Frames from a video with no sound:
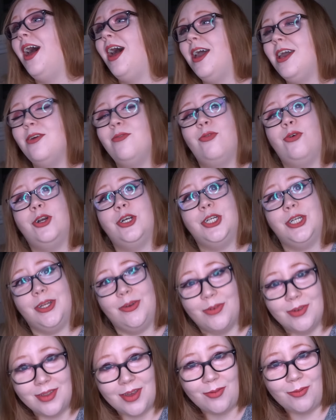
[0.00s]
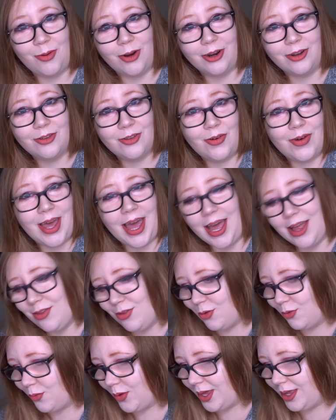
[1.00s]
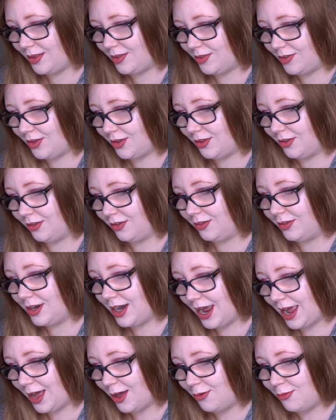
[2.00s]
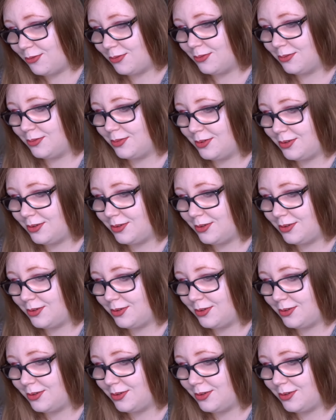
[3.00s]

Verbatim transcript: I unfortunately was at work, so I had to wait until now,